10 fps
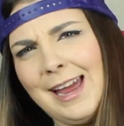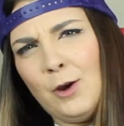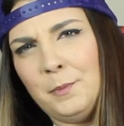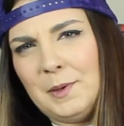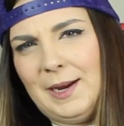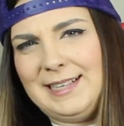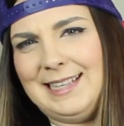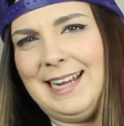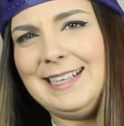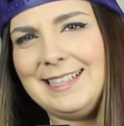I hope you
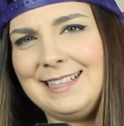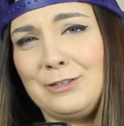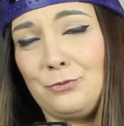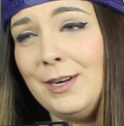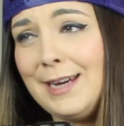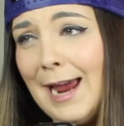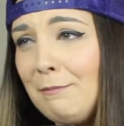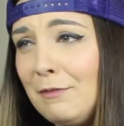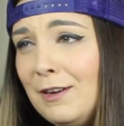guys liked this recap.